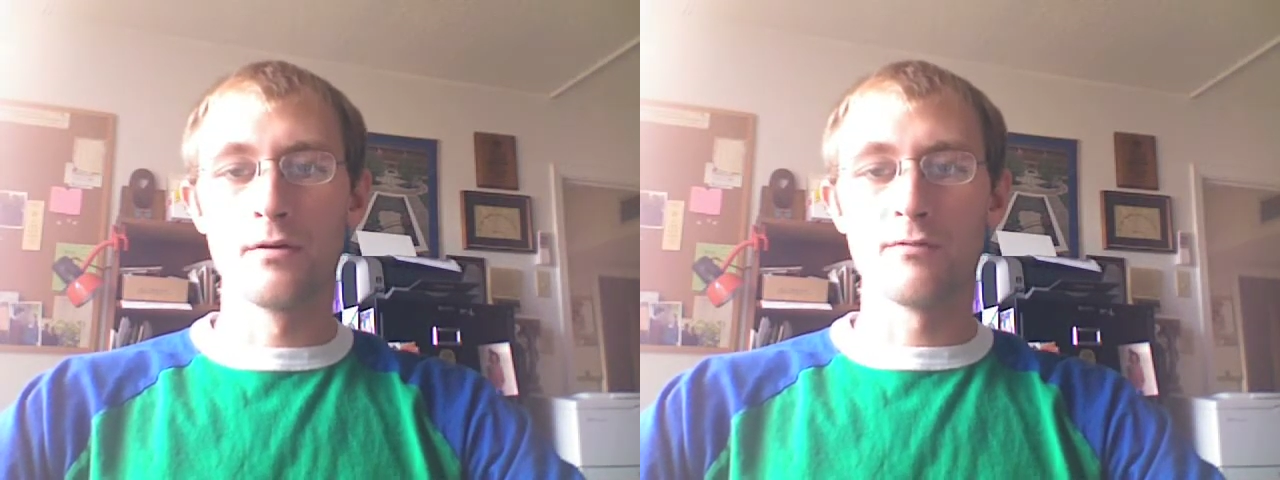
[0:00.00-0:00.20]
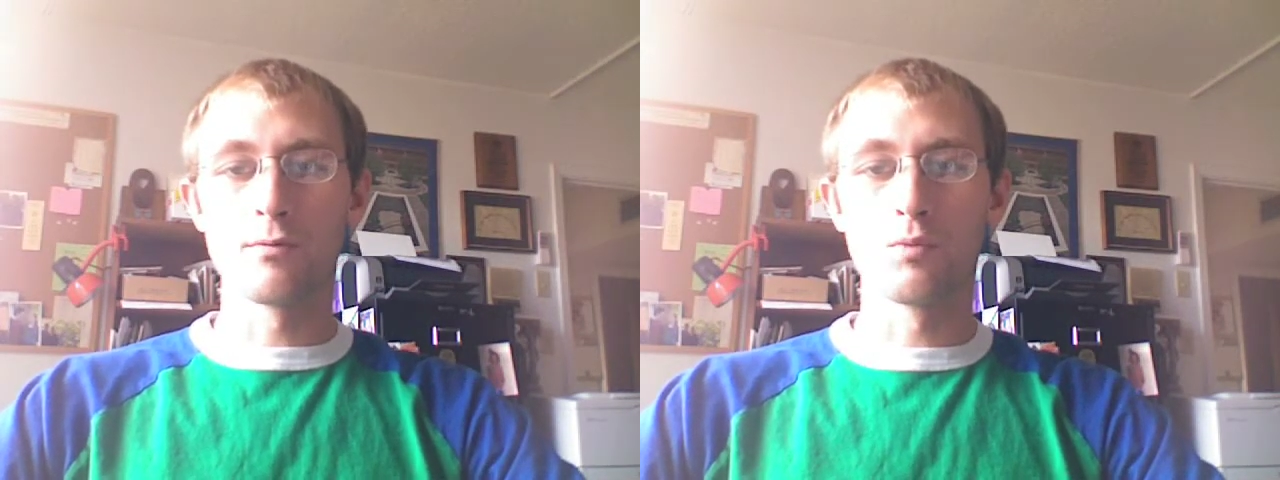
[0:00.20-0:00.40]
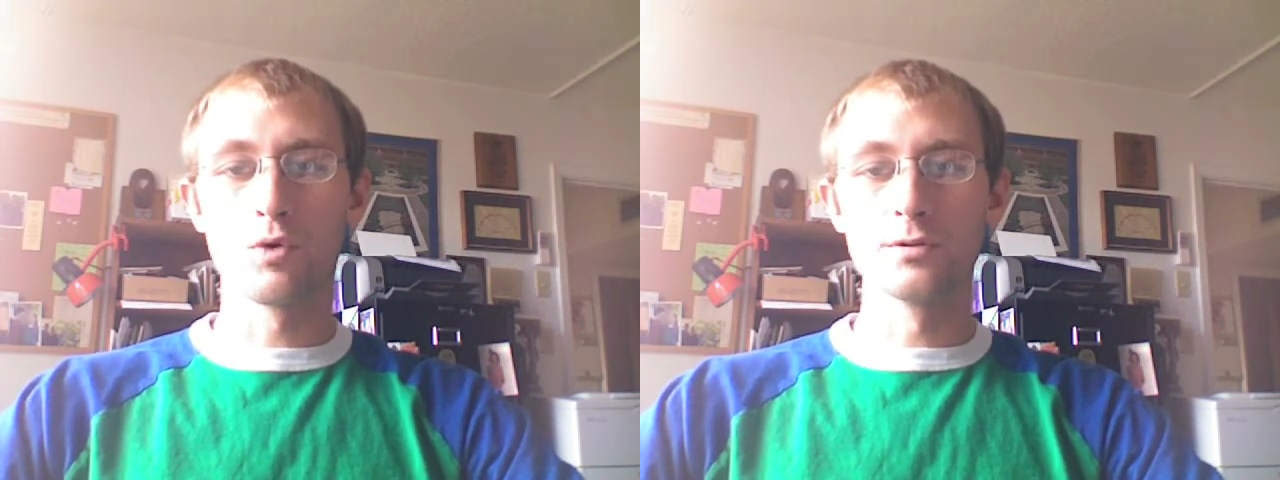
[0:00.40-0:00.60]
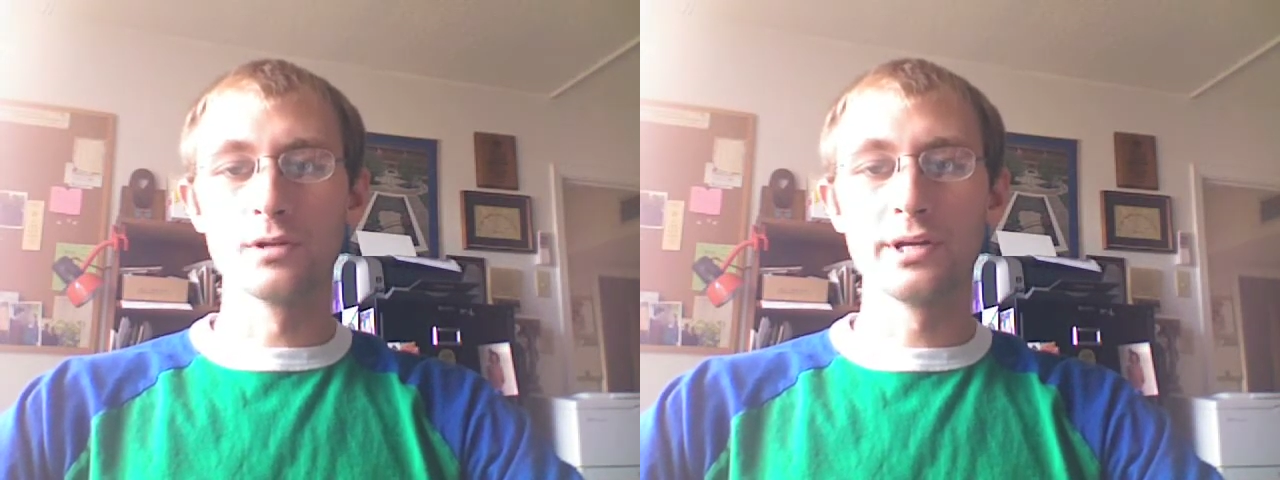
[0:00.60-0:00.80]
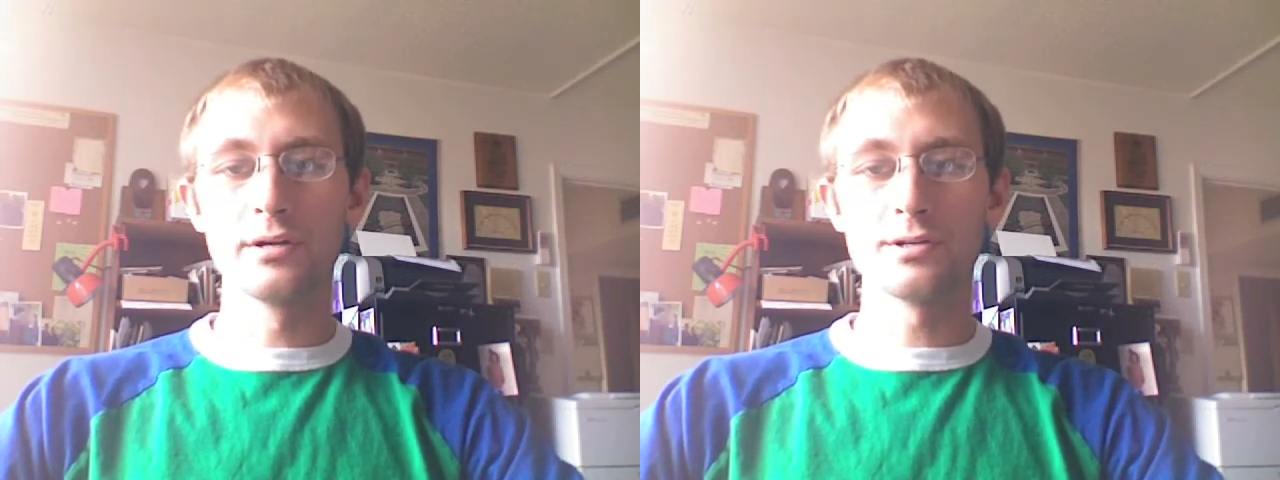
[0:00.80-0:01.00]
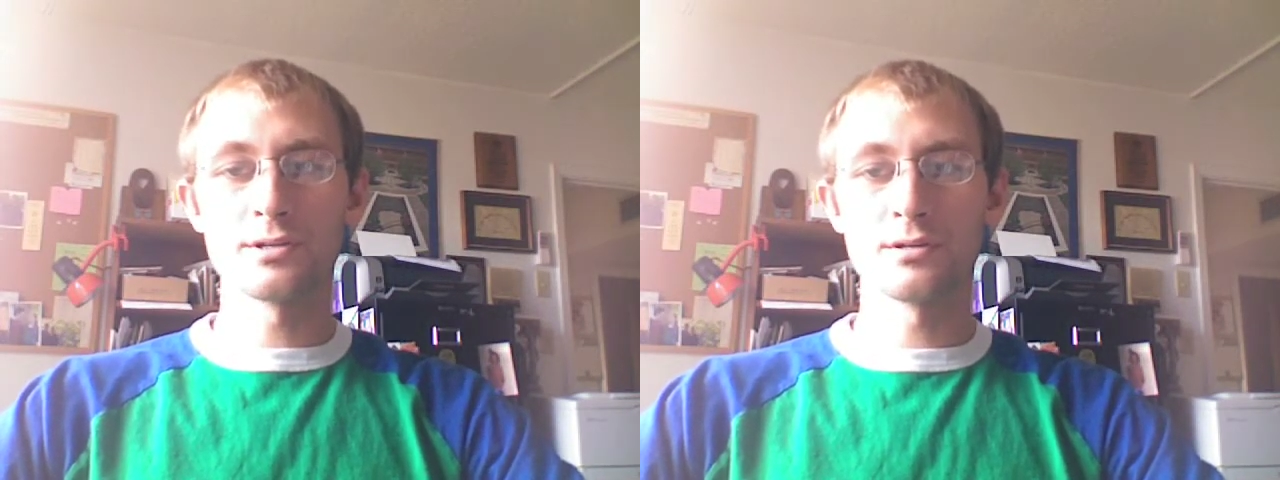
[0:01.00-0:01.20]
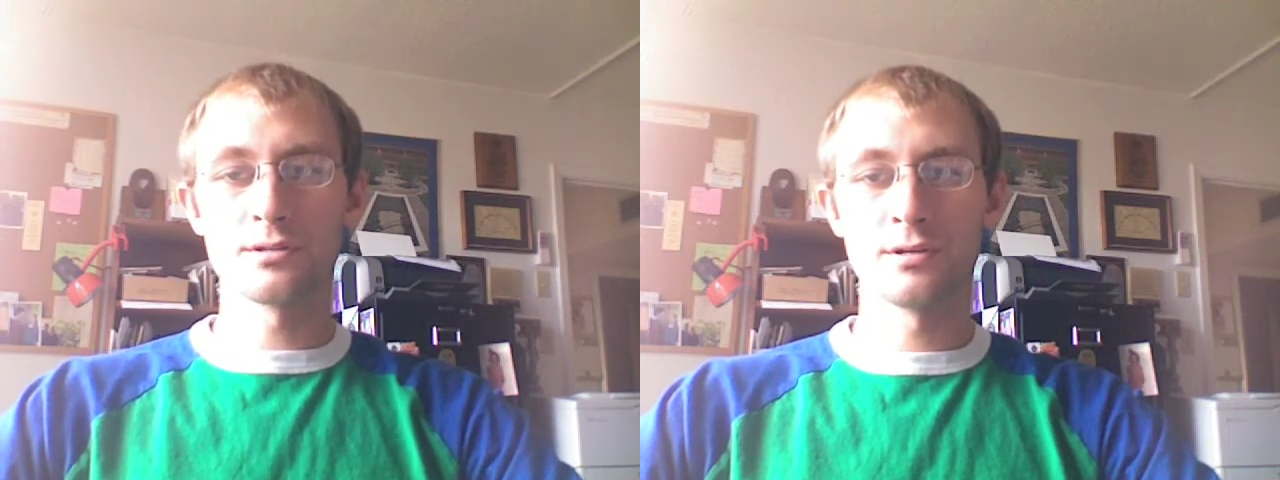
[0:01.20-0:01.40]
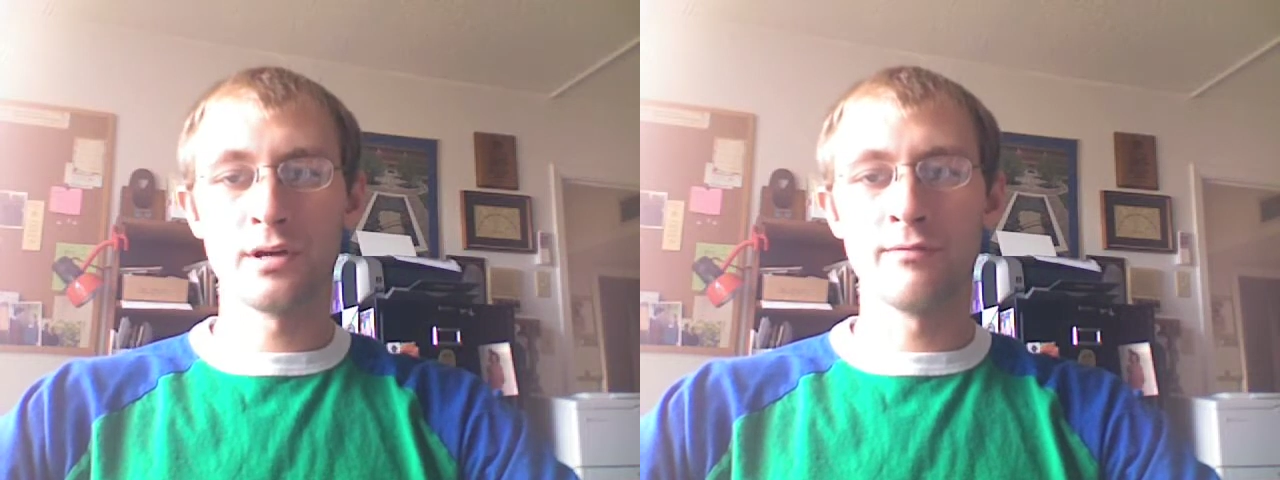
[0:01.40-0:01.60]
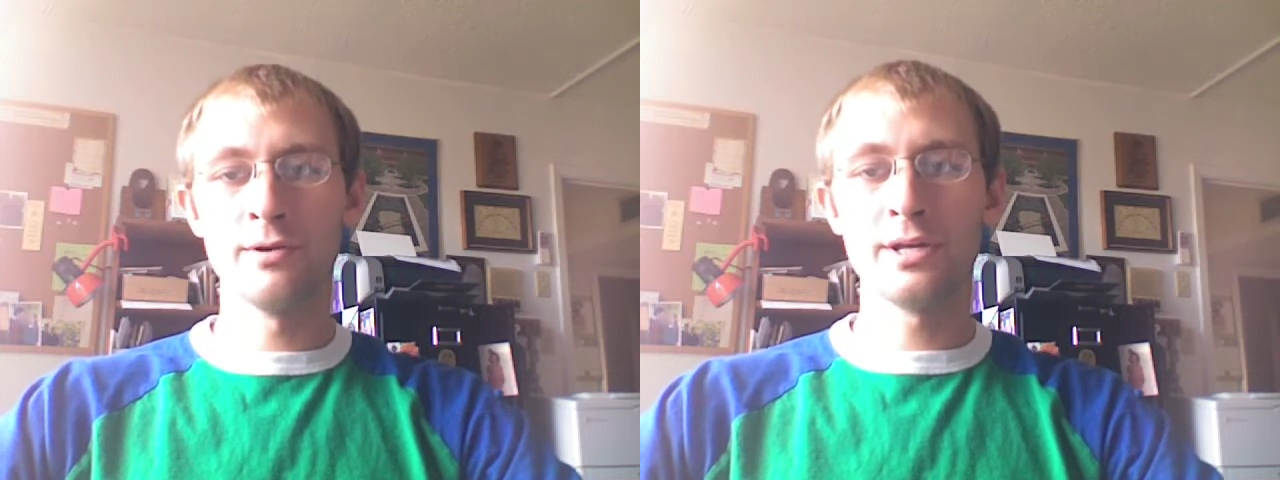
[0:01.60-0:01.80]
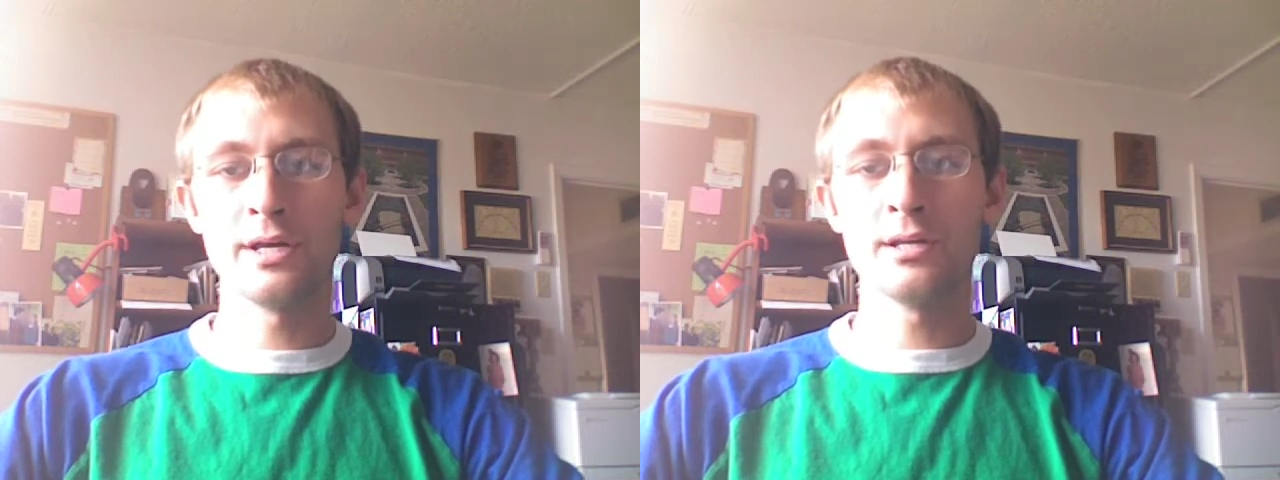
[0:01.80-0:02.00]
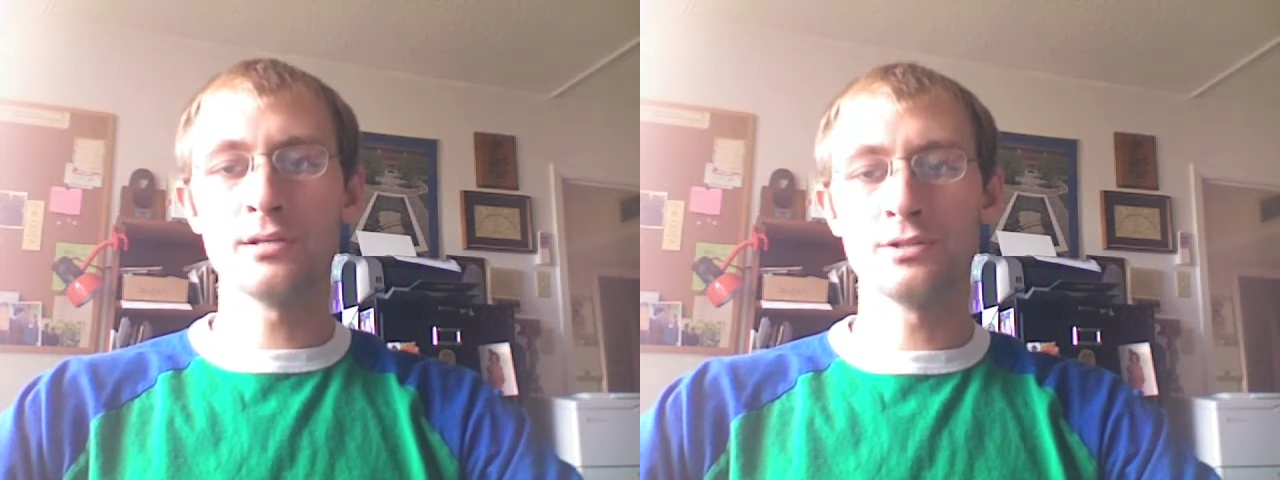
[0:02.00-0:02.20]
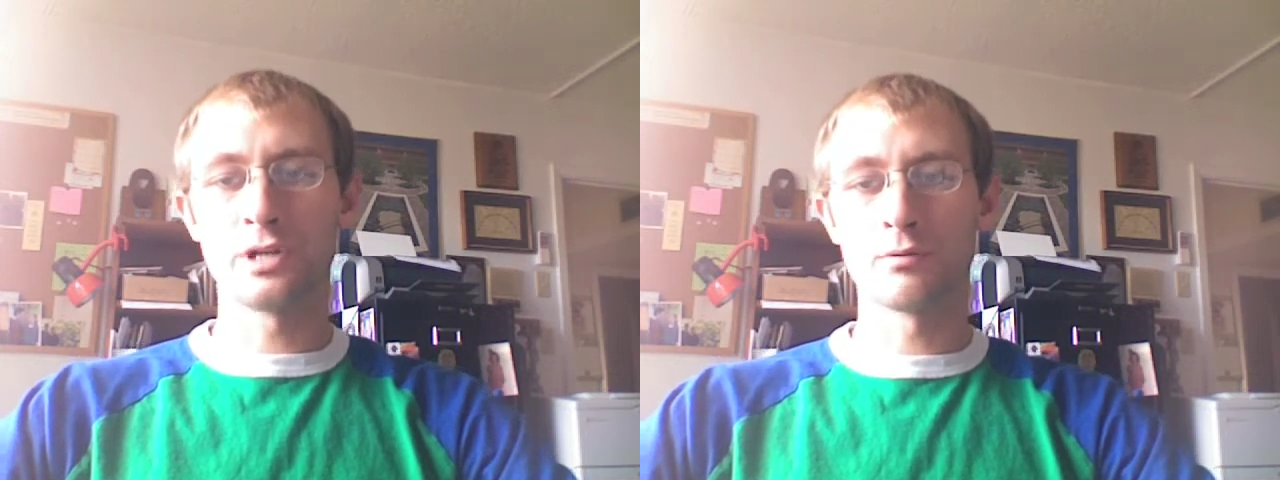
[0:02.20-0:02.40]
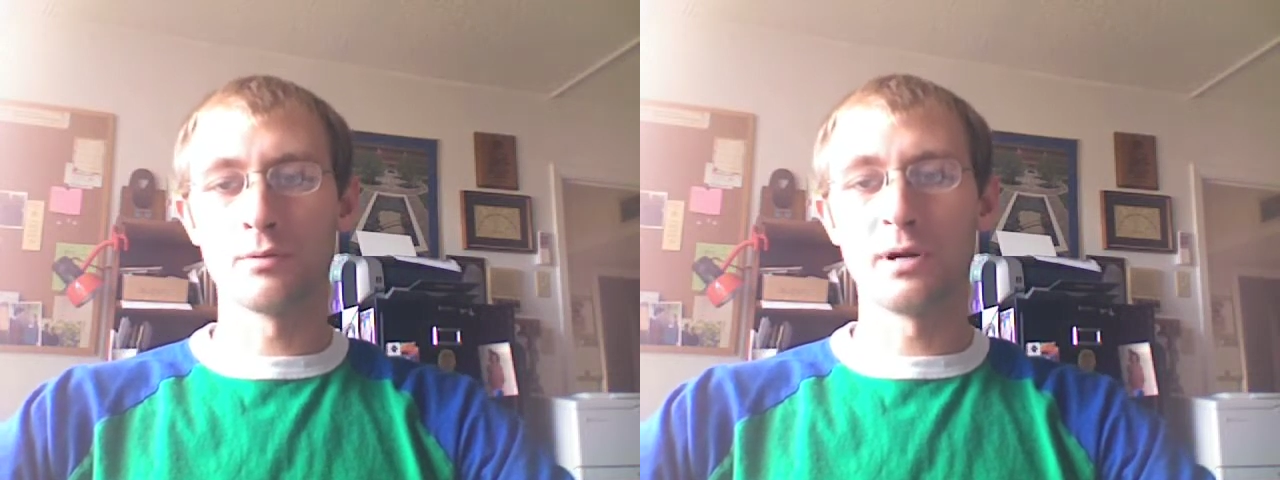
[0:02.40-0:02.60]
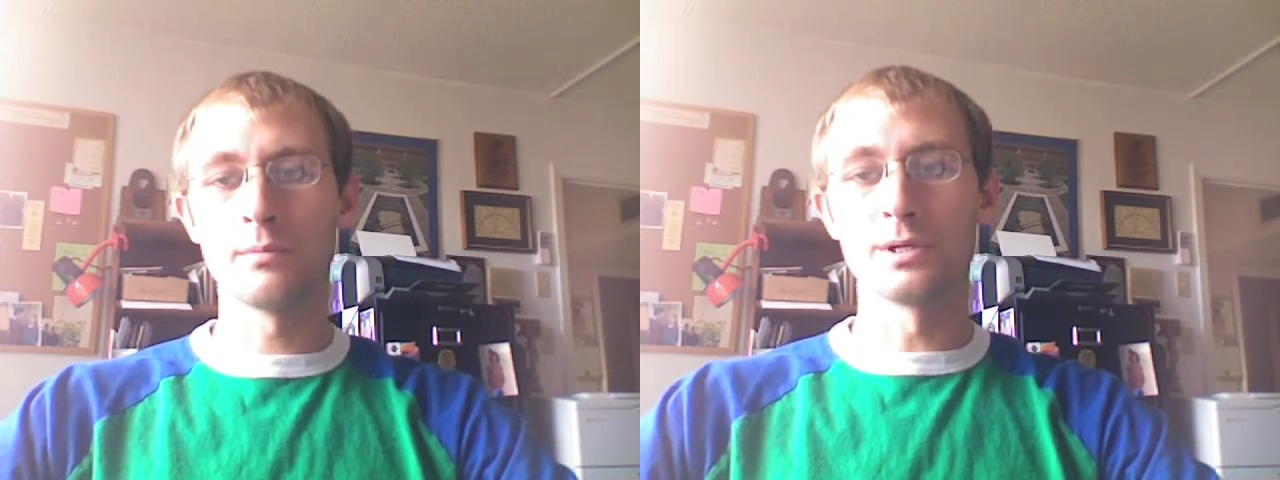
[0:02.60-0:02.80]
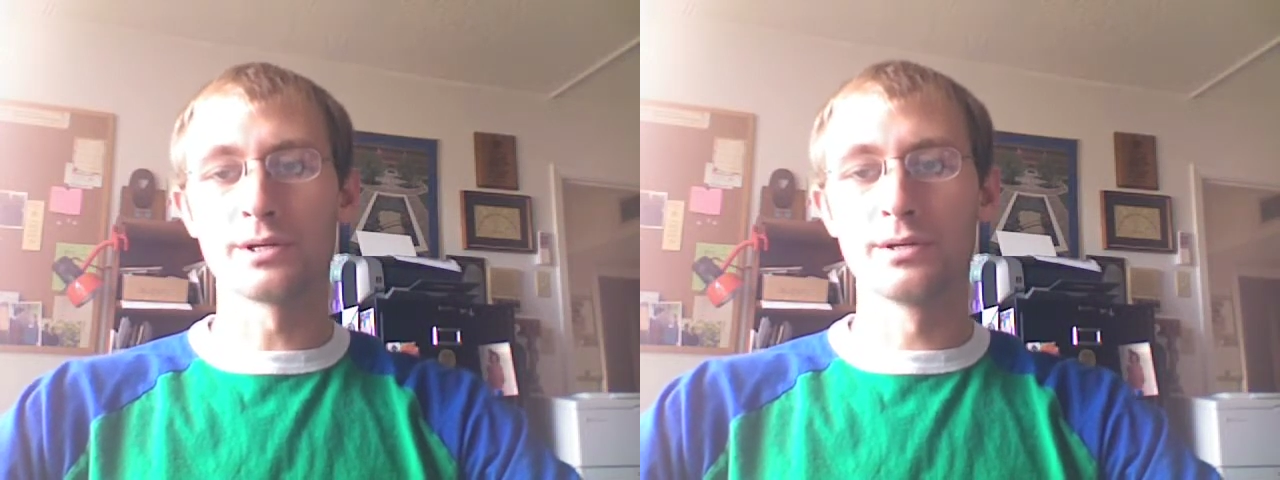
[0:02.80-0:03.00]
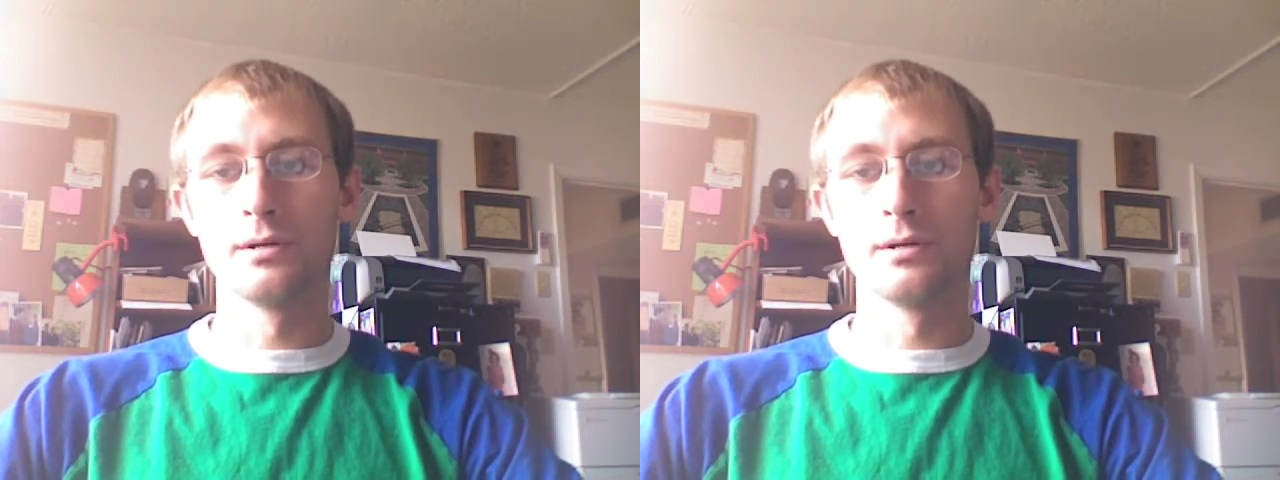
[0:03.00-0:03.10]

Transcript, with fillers: from world leaders to the everyday general public.